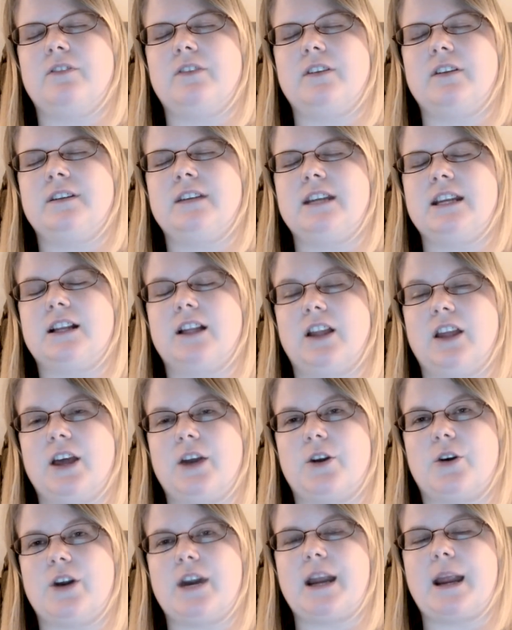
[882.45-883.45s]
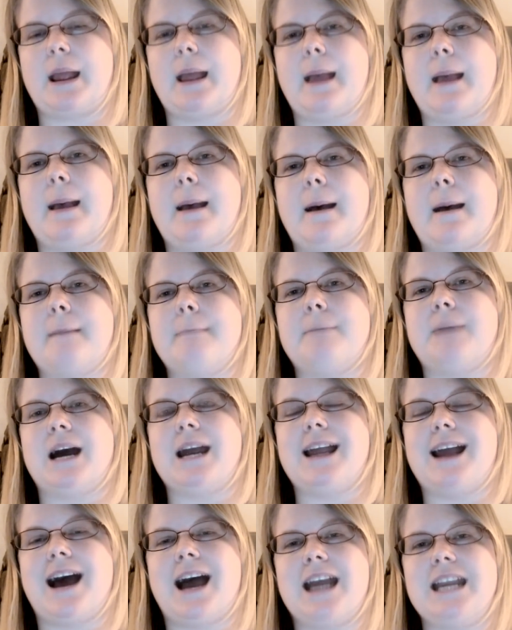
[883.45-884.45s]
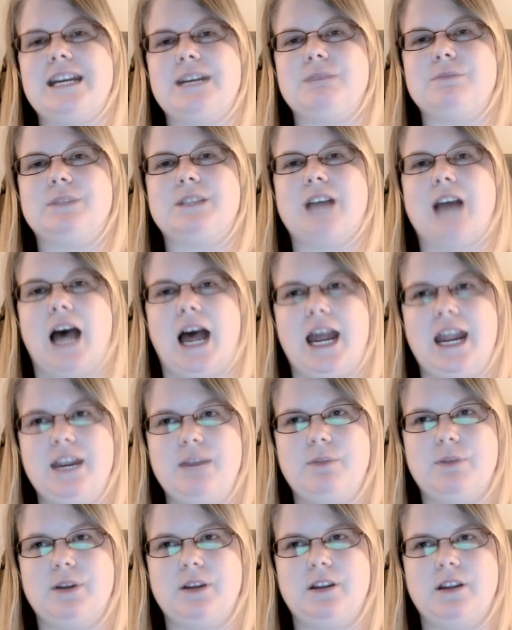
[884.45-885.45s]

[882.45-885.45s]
decluttering by item type